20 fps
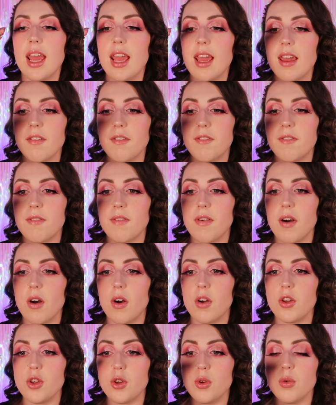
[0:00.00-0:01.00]
If
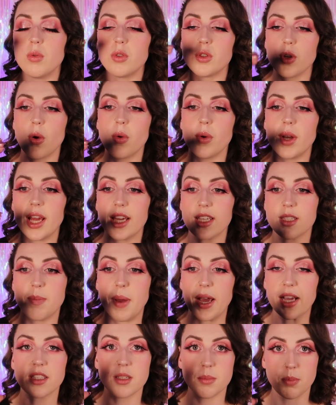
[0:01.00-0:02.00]
you don't
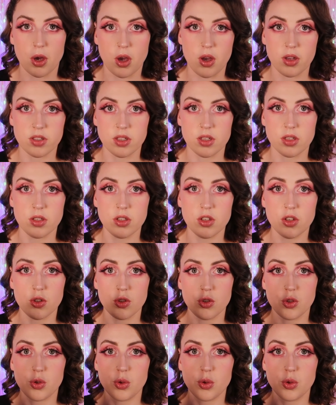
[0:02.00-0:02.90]
expect a person